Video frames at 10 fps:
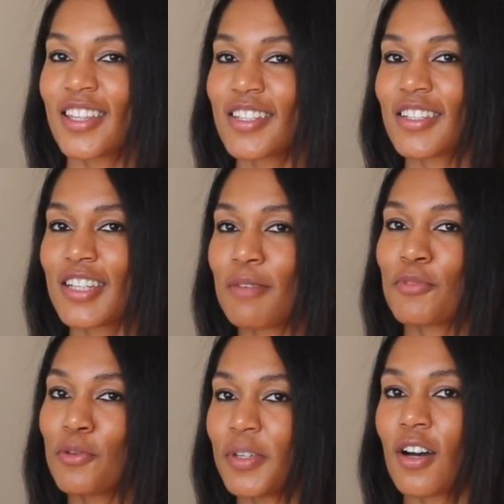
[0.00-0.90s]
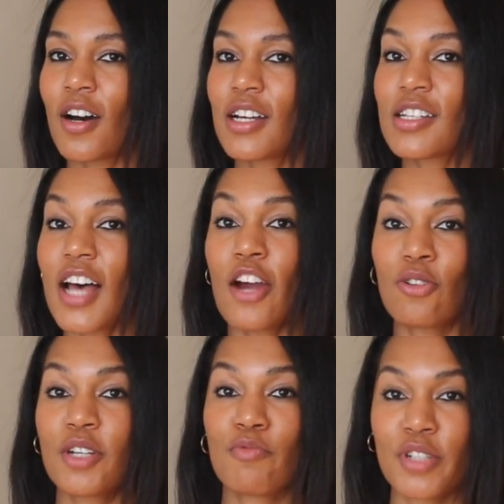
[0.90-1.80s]
this tip, to be honest. I
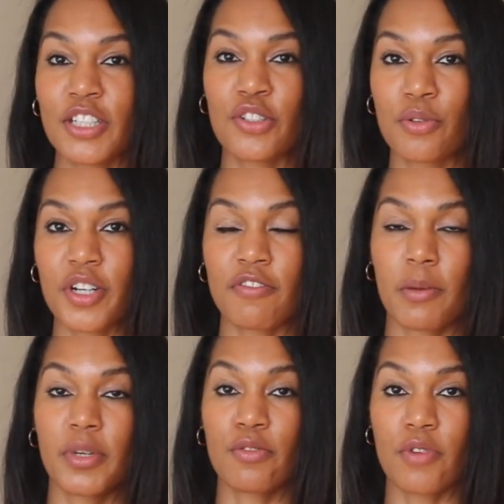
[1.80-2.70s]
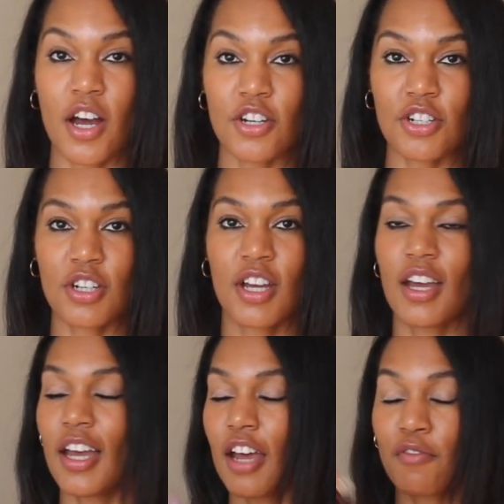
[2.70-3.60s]
only really do it if I'm in a rush
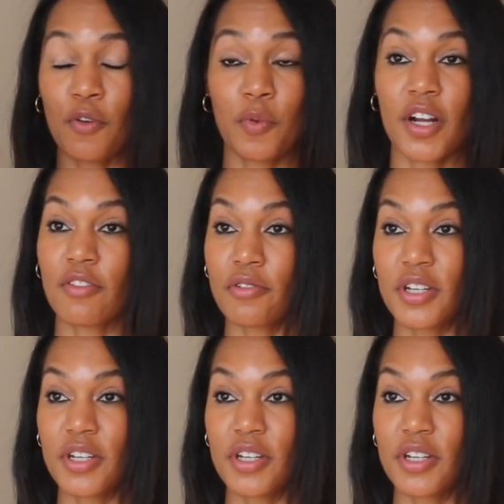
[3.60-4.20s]
and for whatever